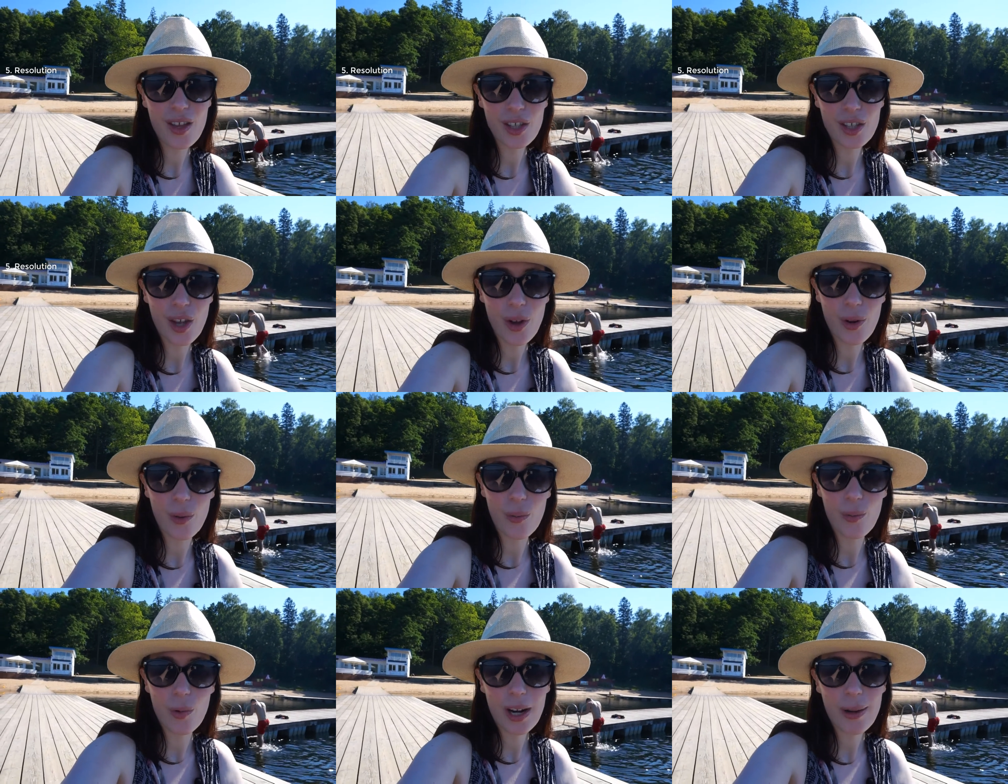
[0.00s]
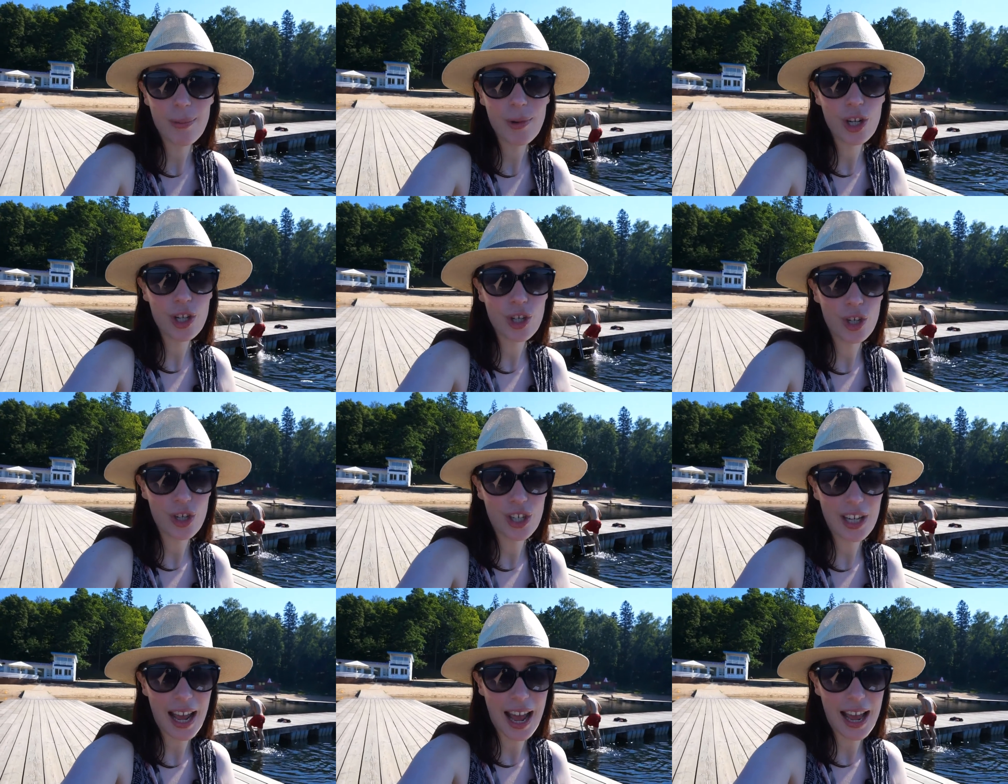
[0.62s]
So what I want to
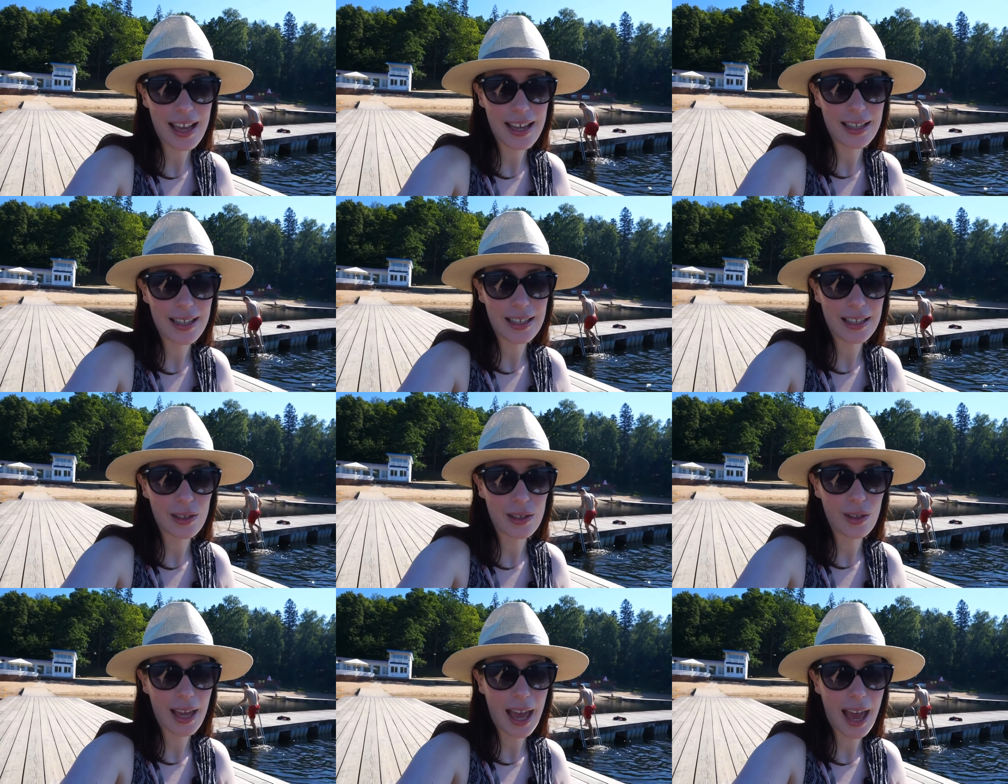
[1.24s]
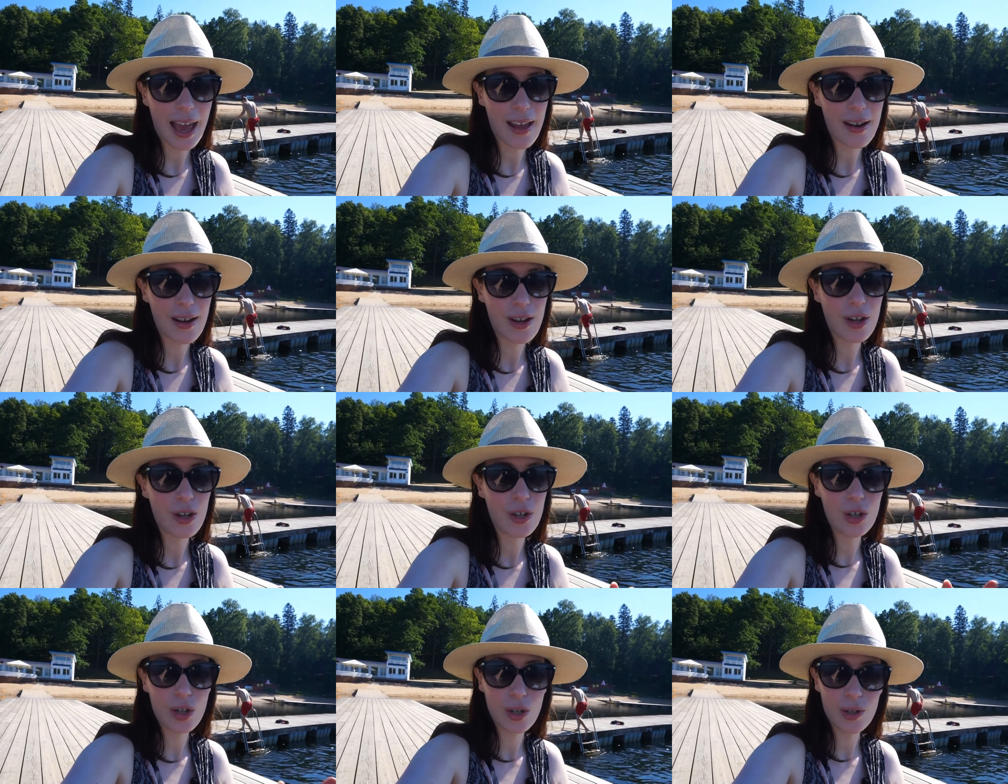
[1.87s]
do today is look at
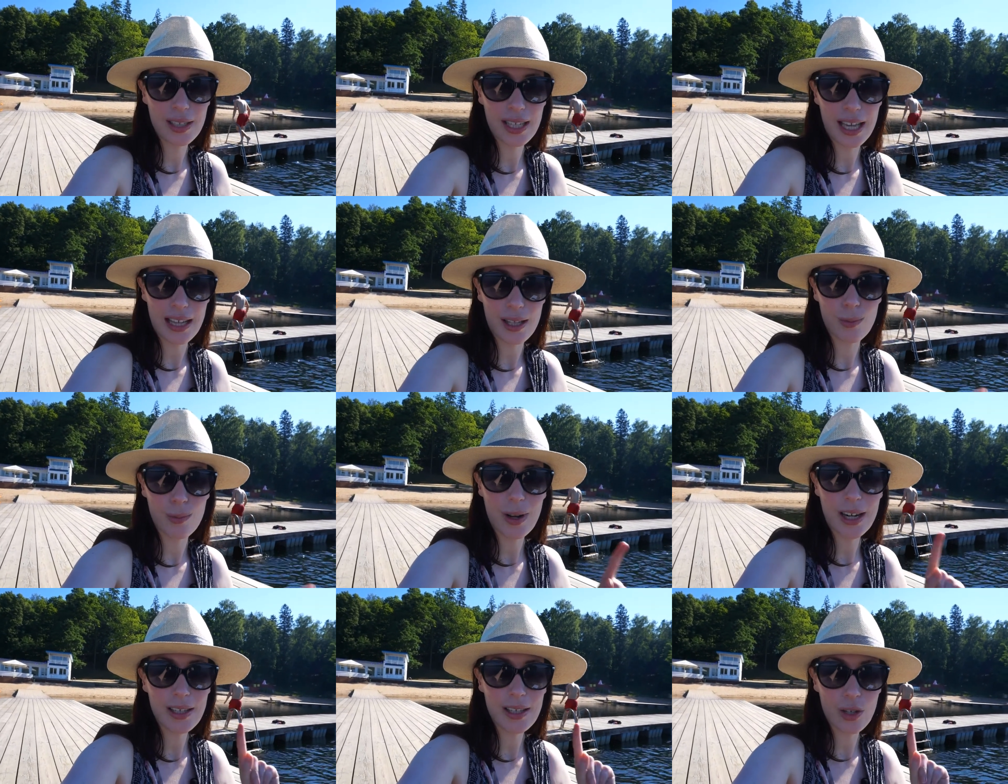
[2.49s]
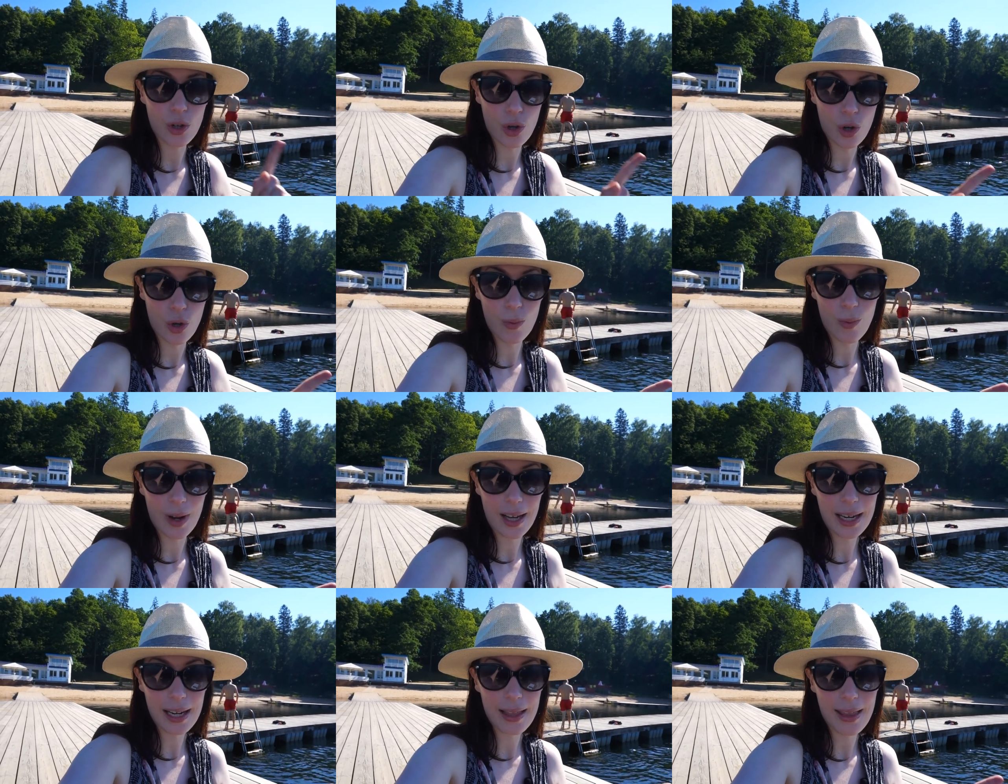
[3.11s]
2 scenes. One is a
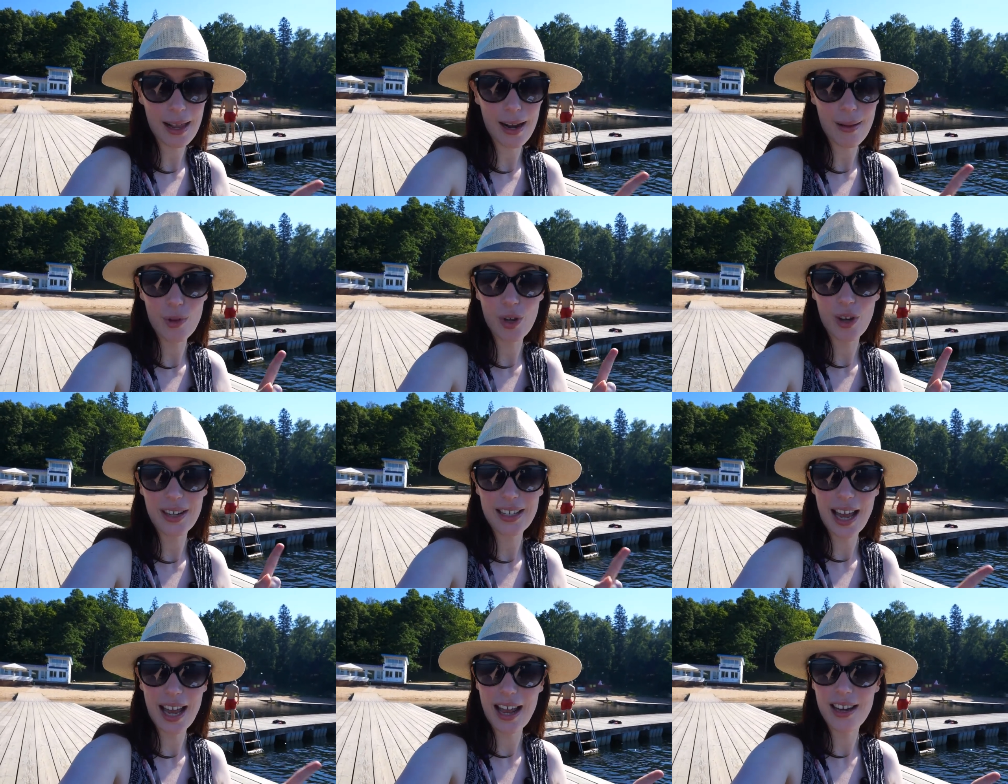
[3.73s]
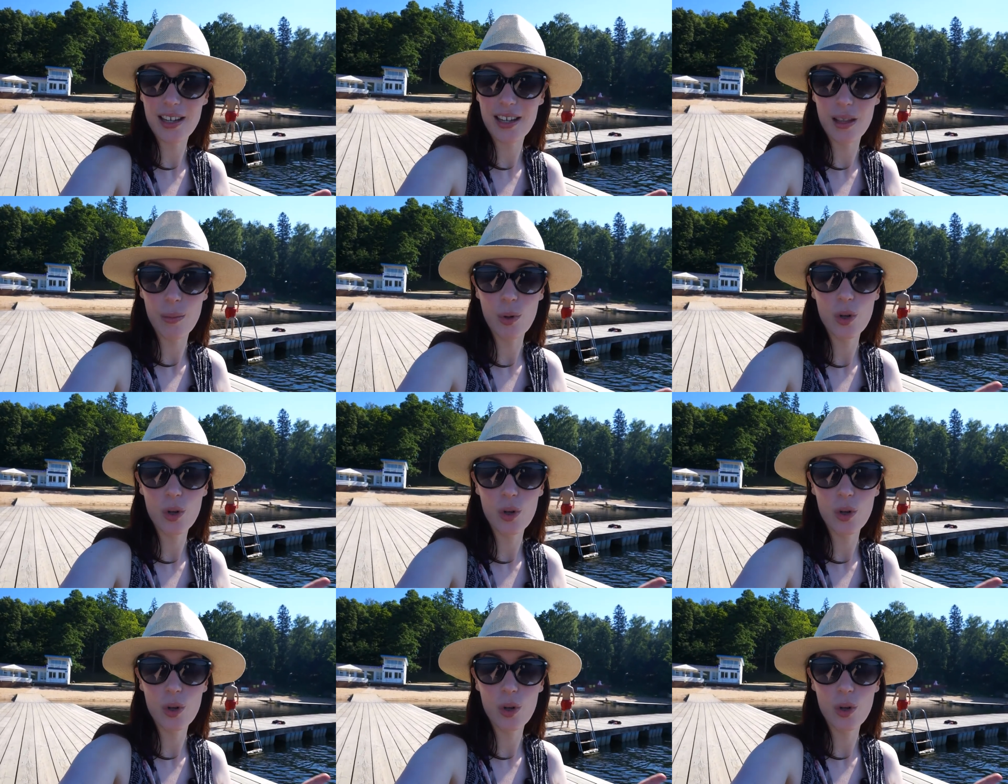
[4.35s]
new one that I'm going to add to the